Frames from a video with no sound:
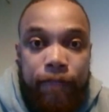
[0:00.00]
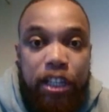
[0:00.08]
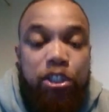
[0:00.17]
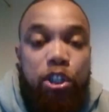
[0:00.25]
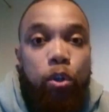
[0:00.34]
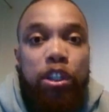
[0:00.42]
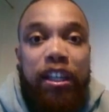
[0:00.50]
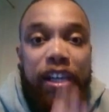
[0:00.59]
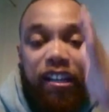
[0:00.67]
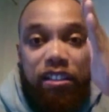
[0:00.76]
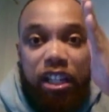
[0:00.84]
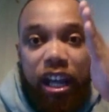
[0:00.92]
This dude
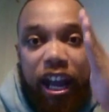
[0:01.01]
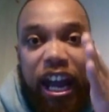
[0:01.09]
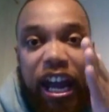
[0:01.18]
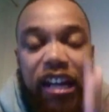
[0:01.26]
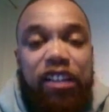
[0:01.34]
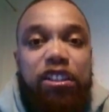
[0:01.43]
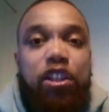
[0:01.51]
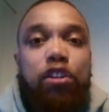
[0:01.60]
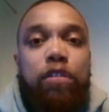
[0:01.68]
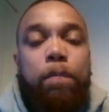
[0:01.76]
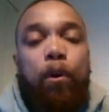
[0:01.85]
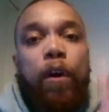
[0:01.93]
is
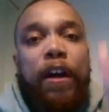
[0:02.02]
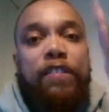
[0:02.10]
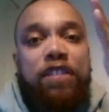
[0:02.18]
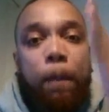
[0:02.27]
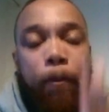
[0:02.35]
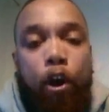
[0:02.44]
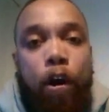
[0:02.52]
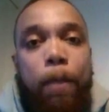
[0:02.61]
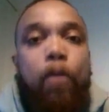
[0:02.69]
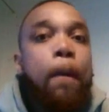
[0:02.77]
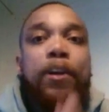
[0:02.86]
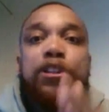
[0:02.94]
inexcusable, it's deplorable,